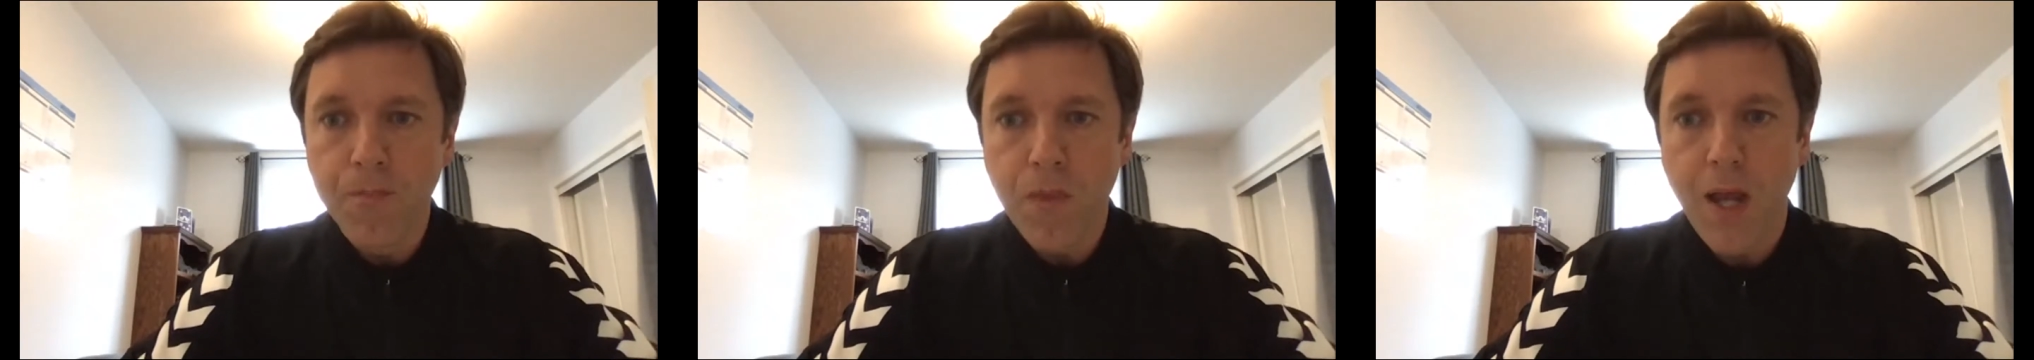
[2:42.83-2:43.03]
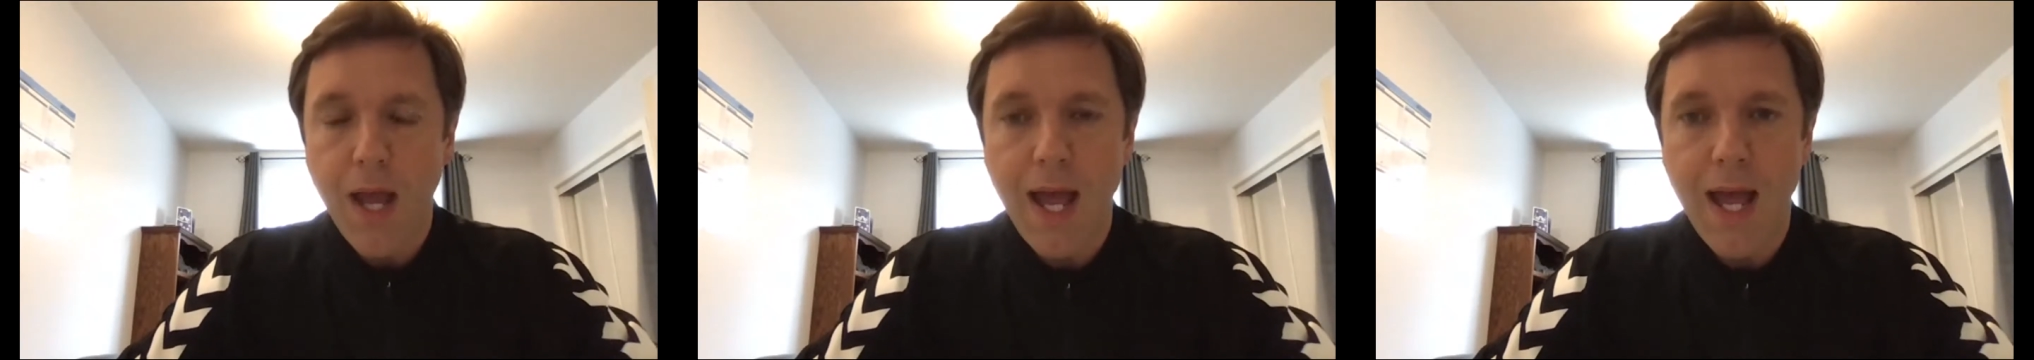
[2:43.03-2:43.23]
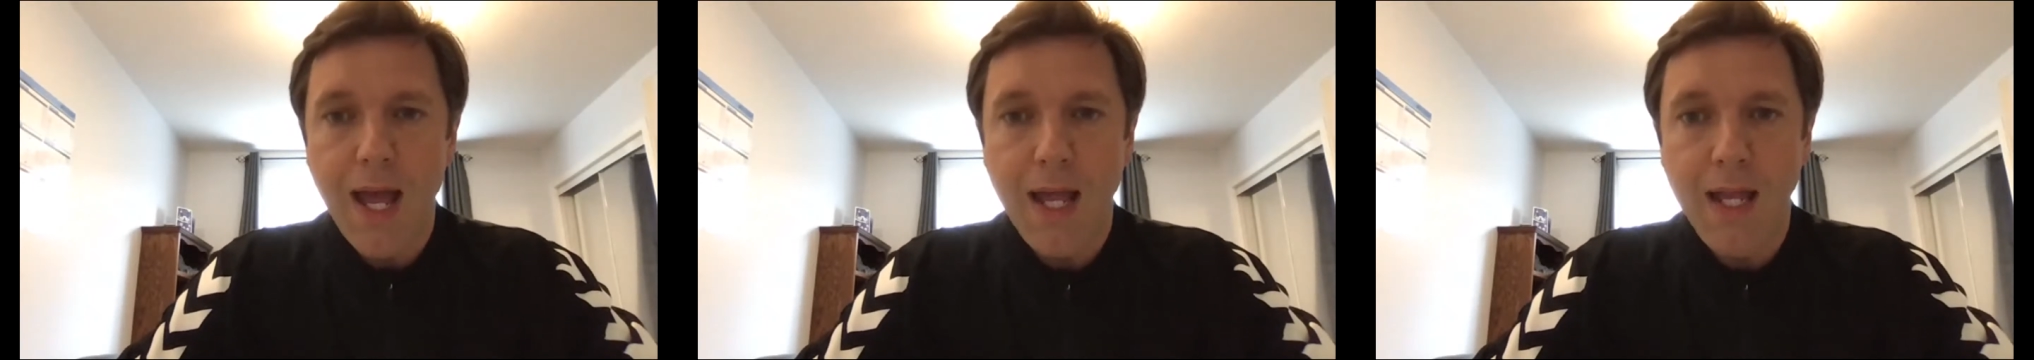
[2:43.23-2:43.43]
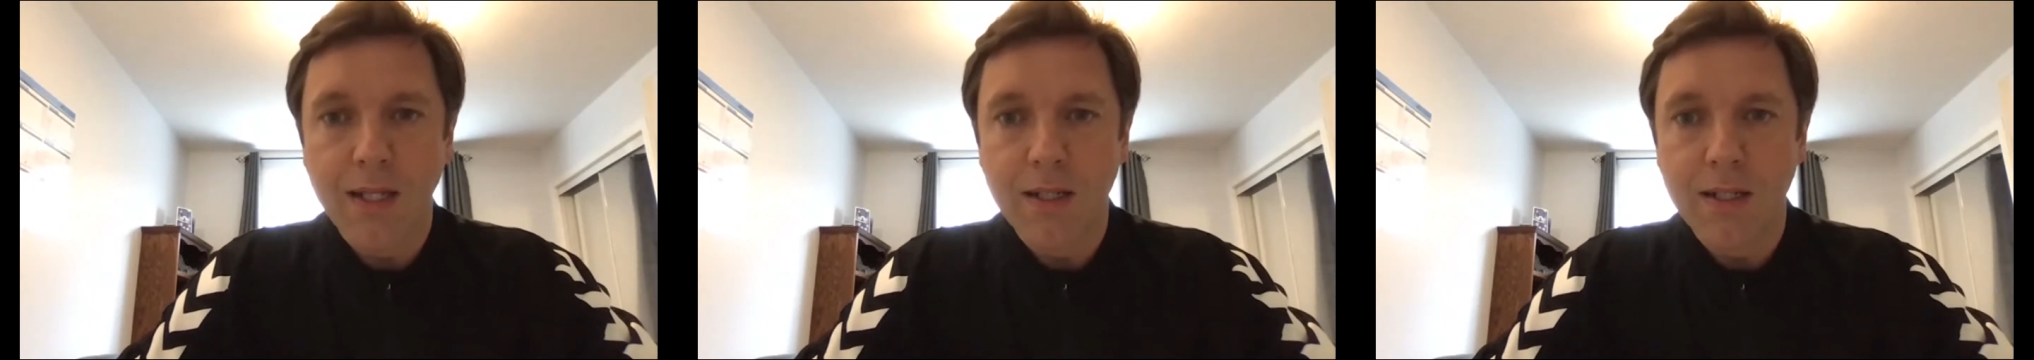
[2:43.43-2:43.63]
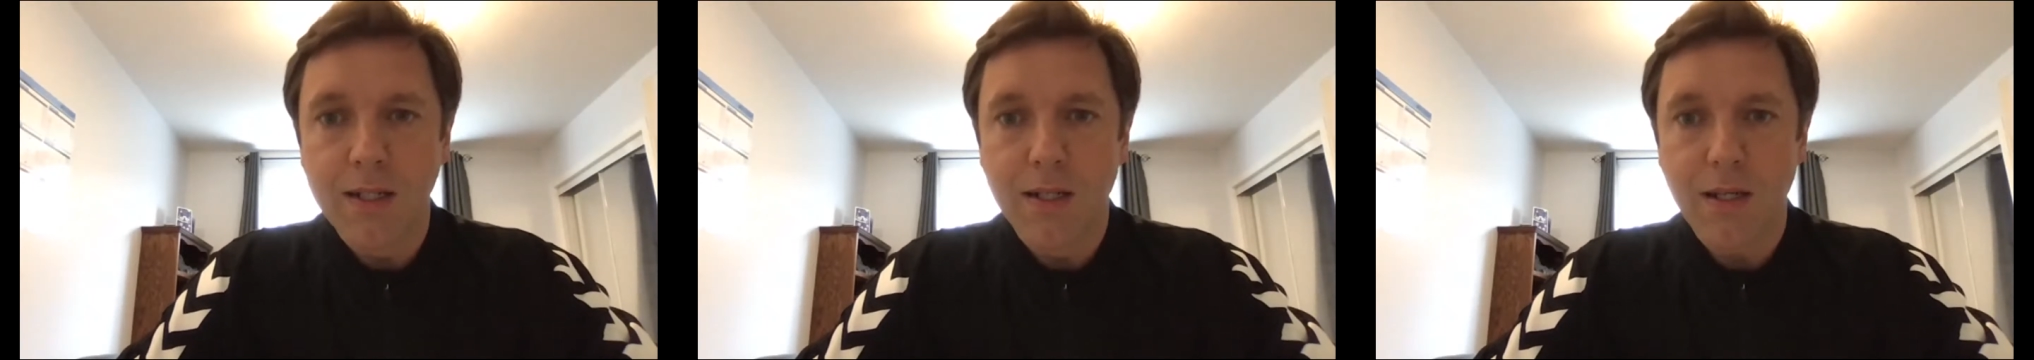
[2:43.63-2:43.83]

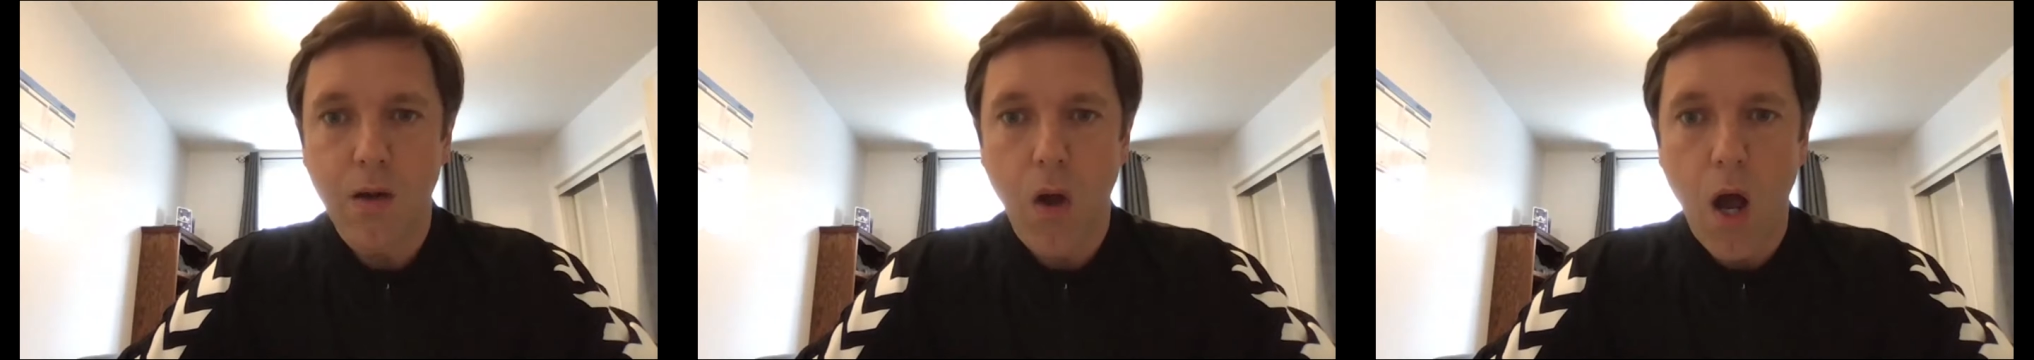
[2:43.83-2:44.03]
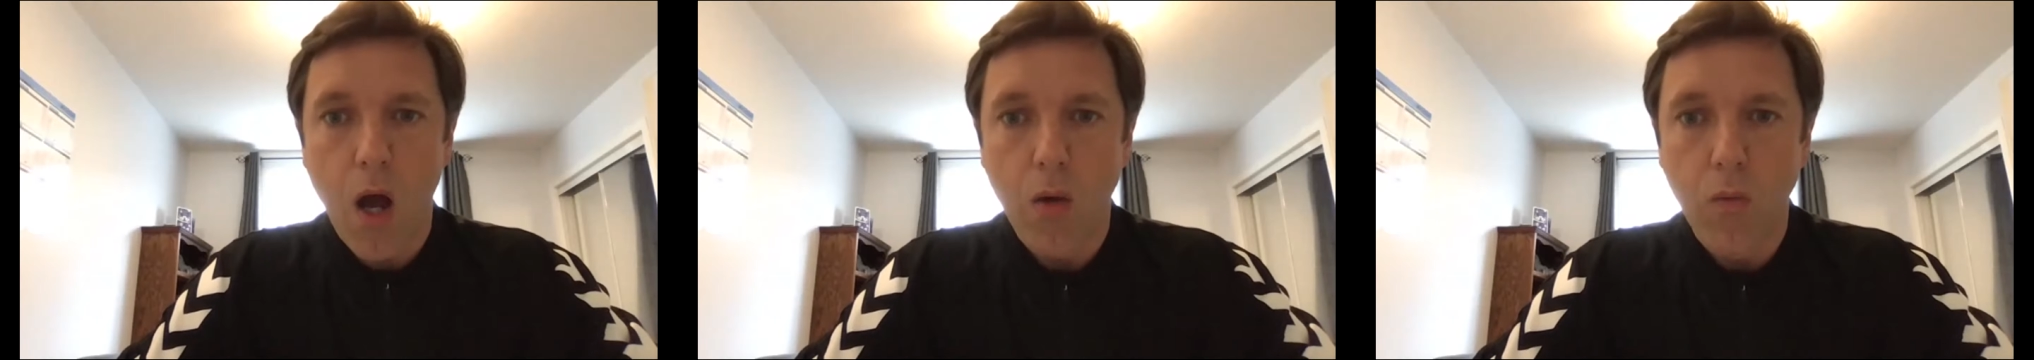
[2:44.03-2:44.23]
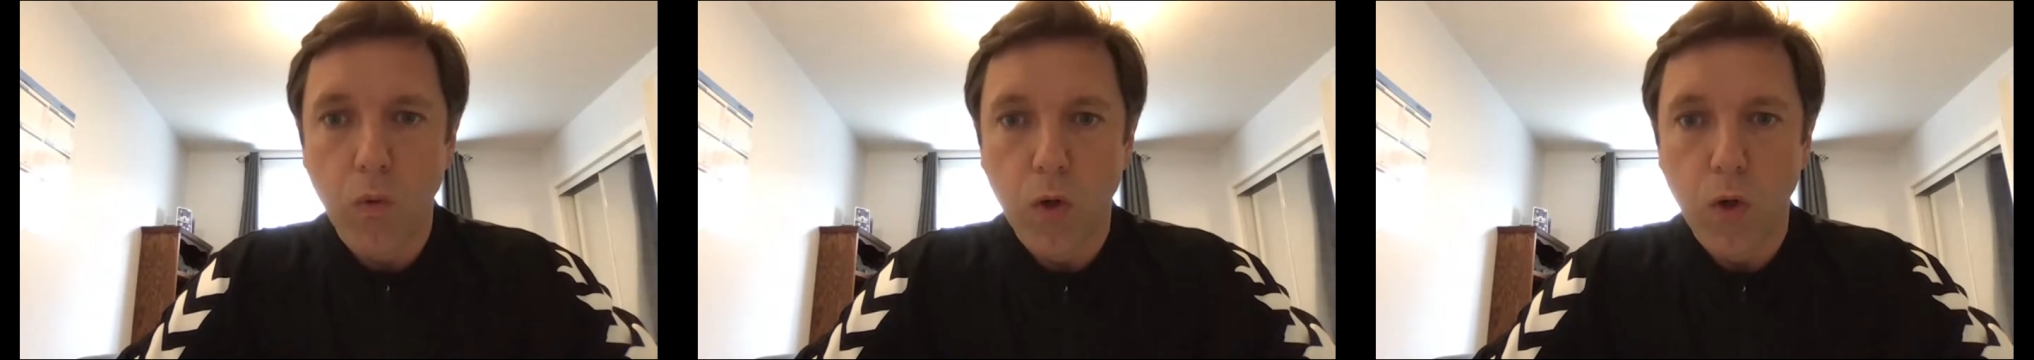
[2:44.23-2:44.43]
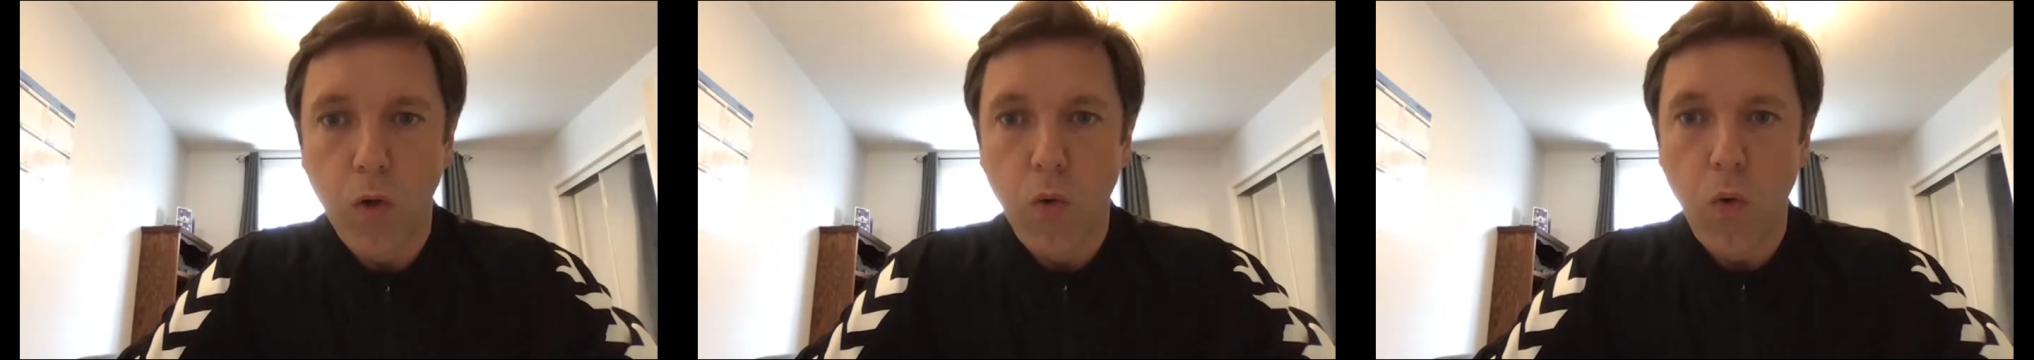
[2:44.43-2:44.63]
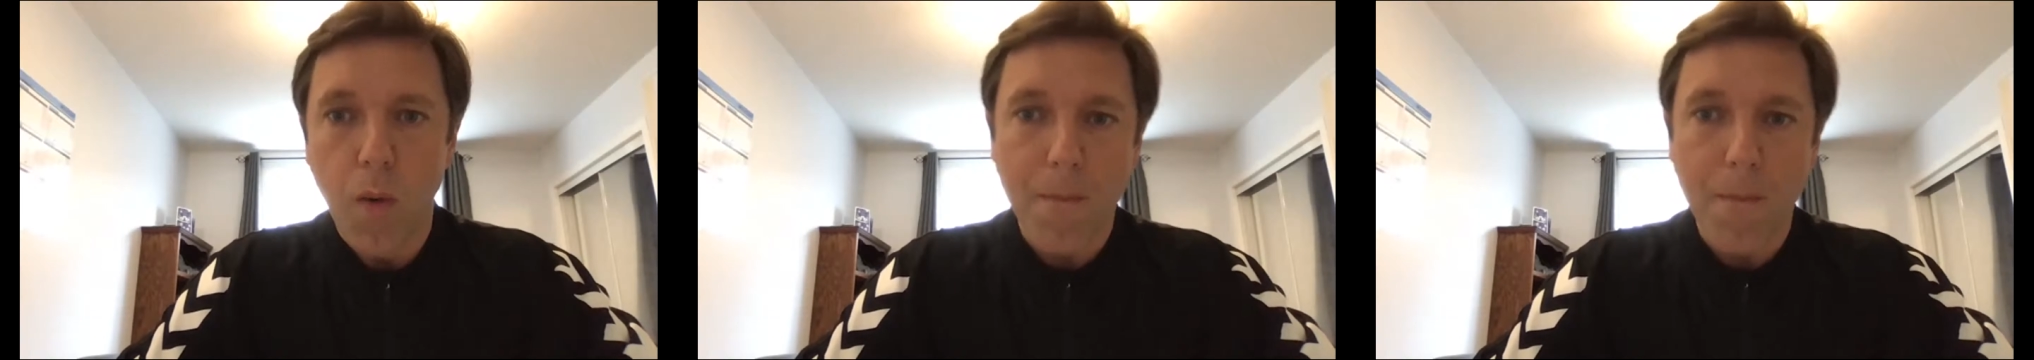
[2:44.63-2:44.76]
and I will